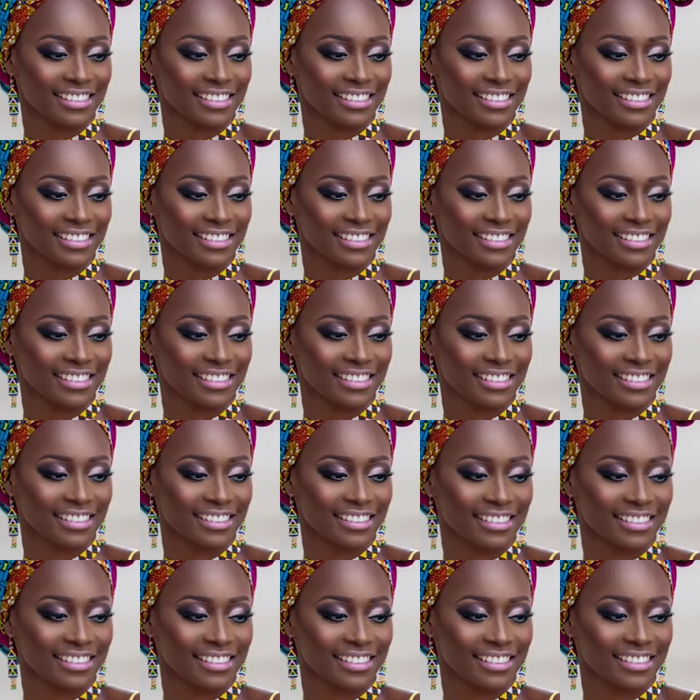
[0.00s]

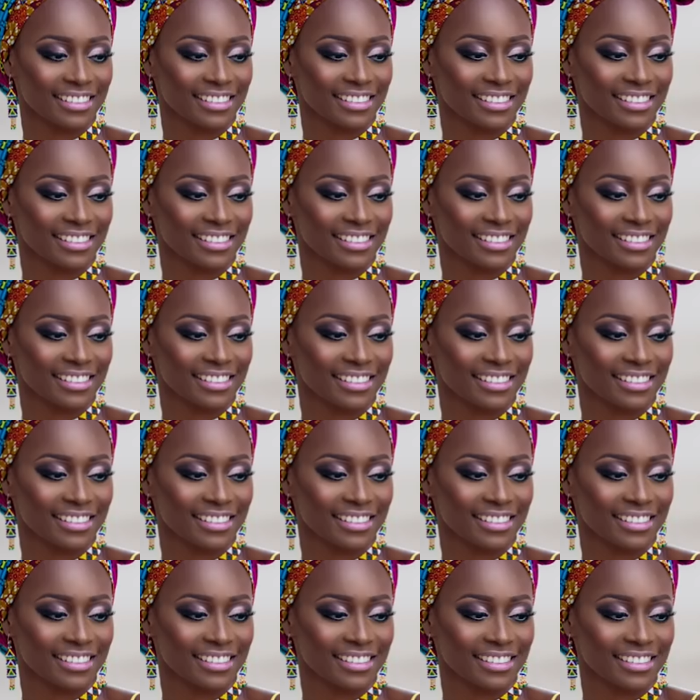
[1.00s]

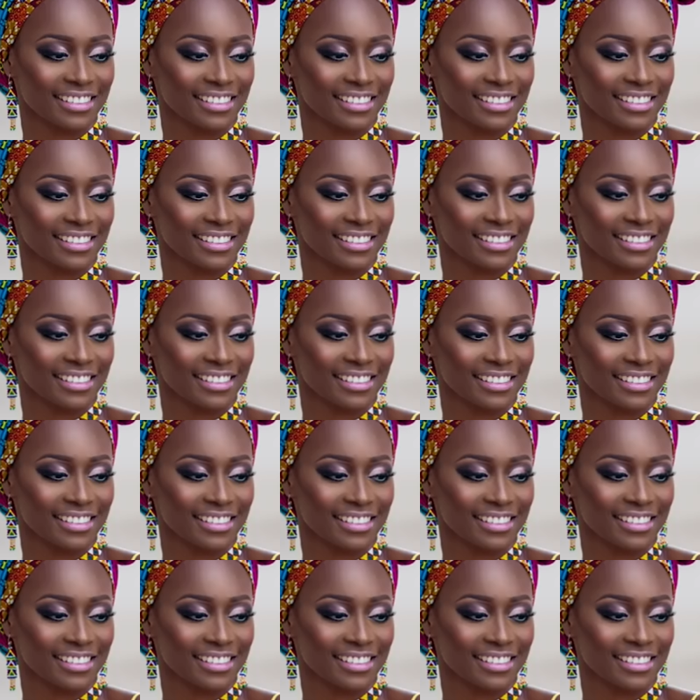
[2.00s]
[no speech]